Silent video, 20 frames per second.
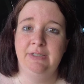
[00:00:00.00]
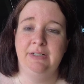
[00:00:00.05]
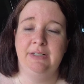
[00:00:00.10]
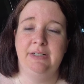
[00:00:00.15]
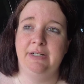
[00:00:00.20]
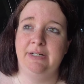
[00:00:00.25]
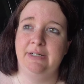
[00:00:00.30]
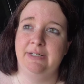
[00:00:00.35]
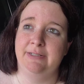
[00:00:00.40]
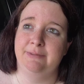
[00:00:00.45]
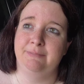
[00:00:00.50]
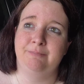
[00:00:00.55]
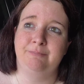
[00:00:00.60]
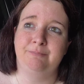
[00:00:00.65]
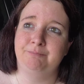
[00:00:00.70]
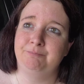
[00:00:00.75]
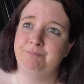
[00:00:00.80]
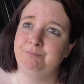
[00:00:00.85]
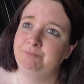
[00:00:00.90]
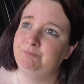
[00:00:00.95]

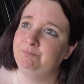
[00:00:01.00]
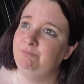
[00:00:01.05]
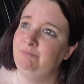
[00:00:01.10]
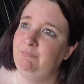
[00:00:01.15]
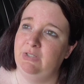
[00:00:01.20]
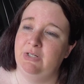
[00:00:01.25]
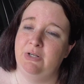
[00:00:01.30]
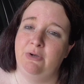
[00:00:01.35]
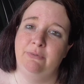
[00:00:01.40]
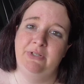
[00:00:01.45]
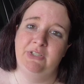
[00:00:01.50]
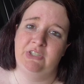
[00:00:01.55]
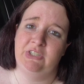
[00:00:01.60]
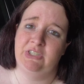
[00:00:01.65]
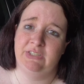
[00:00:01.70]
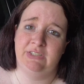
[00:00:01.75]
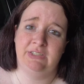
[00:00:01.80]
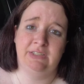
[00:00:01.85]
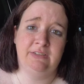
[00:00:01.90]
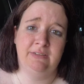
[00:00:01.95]
You know,
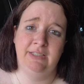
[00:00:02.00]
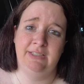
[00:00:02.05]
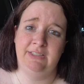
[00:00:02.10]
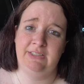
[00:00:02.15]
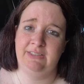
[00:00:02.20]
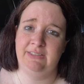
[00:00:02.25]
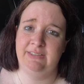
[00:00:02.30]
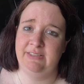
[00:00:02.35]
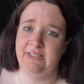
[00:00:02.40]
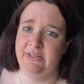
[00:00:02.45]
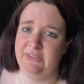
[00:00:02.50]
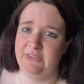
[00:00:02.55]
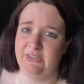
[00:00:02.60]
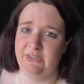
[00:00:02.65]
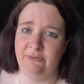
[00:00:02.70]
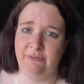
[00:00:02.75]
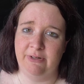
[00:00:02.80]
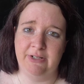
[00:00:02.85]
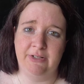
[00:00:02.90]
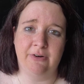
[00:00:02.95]
it's such a
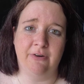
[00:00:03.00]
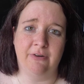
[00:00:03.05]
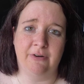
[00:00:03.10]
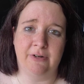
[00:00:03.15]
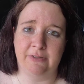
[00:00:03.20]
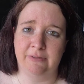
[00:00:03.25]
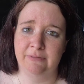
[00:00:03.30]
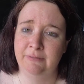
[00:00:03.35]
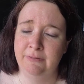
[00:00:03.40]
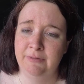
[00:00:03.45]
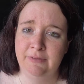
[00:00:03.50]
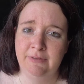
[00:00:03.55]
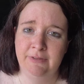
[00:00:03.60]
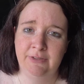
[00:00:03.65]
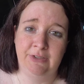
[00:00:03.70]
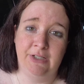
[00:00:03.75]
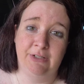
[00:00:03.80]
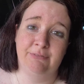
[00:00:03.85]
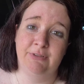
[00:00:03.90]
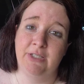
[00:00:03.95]
great car.
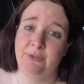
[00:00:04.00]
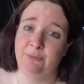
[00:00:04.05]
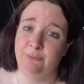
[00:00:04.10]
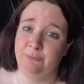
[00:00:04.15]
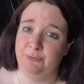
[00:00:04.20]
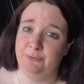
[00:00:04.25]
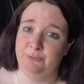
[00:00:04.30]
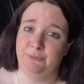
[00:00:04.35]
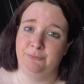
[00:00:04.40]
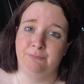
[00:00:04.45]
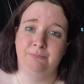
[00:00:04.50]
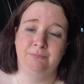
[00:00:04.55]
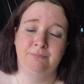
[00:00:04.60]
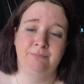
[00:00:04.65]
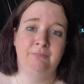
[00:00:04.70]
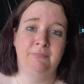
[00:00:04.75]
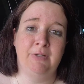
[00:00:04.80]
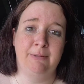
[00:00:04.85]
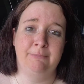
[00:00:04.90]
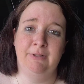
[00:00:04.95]
You have a lot of room.
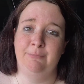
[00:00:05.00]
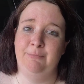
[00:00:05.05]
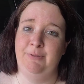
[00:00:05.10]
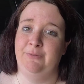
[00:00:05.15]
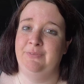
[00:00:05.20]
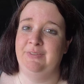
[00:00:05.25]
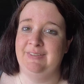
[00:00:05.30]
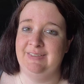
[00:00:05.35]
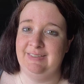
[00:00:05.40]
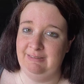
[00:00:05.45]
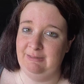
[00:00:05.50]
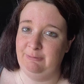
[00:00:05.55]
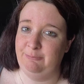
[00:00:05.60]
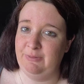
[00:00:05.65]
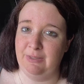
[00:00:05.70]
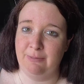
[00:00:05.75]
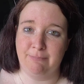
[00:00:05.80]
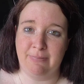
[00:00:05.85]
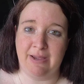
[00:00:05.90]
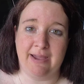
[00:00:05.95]
I'm gonna be able to sleep
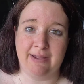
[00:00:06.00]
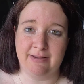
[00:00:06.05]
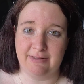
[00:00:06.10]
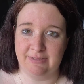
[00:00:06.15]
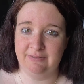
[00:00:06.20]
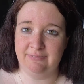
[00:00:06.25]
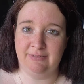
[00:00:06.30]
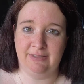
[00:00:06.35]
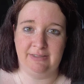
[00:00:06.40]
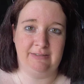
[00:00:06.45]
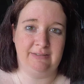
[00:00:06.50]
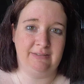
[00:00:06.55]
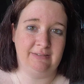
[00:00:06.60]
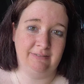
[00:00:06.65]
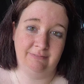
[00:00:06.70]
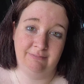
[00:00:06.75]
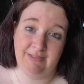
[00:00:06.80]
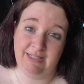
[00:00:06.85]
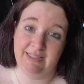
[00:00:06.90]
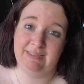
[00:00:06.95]
in the back. Like,
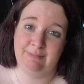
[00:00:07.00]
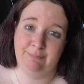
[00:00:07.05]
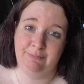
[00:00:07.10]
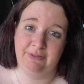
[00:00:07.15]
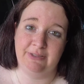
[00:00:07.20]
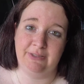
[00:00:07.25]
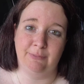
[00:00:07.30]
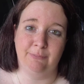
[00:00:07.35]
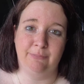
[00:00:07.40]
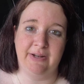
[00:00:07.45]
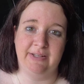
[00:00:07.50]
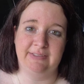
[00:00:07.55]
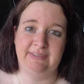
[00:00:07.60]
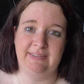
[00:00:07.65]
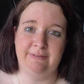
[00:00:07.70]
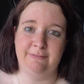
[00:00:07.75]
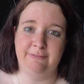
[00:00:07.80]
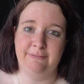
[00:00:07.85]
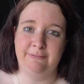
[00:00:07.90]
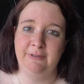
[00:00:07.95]
that's pretty
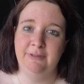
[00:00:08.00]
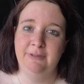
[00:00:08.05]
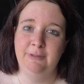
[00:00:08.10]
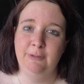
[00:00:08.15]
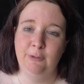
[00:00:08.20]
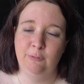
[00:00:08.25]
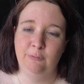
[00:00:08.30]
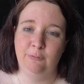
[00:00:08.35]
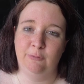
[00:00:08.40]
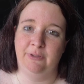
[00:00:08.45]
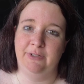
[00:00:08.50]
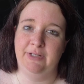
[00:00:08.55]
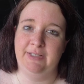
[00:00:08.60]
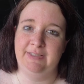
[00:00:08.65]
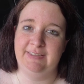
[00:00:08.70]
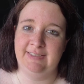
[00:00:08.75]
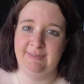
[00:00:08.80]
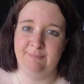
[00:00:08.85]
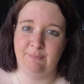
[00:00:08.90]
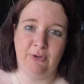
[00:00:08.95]
impressive for a
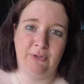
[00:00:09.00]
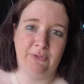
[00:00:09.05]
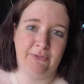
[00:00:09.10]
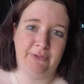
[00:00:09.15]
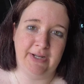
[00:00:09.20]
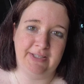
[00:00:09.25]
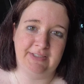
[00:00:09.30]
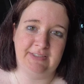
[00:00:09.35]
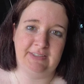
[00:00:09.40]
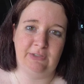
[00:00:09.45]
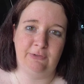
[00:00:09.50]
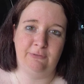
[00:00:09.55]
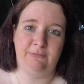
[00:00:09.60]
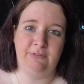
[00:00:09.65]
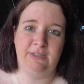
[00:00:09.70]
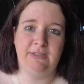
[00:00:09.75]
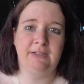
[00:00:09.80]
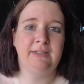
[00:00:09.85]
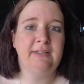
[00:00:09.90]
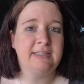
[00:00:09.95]
smaller
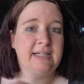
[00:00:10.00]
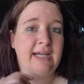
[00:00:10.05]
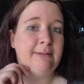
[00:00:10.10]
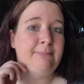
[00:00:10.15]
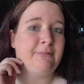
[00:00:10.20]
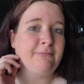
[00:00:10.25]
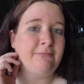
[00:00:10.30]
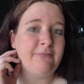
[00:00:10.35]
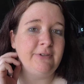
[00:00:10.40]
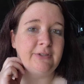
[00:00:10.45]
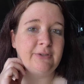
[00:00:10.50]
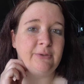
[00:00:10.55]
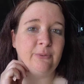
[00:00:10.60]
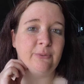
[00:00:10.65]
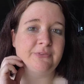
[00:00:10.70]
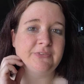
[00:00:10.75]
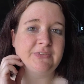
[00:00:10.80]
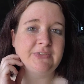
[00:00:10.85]
SUV type of vehicle.